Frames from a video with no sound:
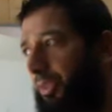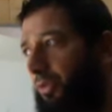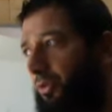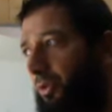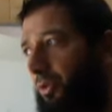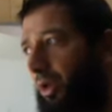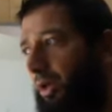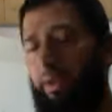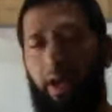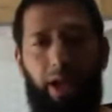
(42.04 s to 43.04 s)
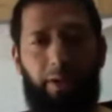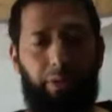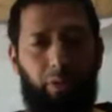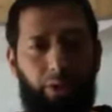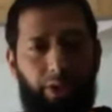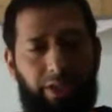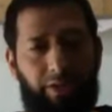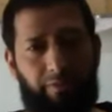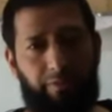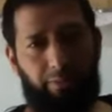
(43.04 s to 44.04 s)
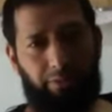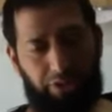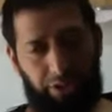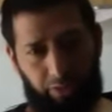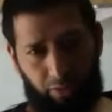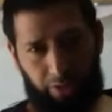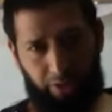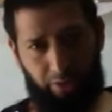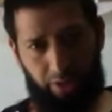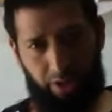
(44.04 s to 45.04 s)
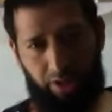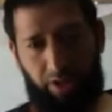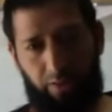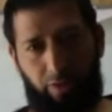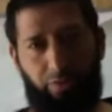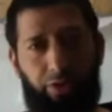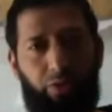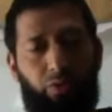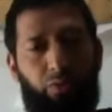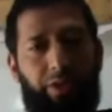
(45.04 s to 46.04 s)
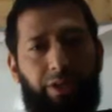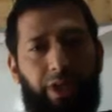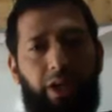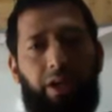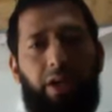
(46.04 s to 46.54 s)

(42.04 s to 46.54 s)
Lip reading: So the animal cloning is different from gene cloning. Okay, there what we do, we take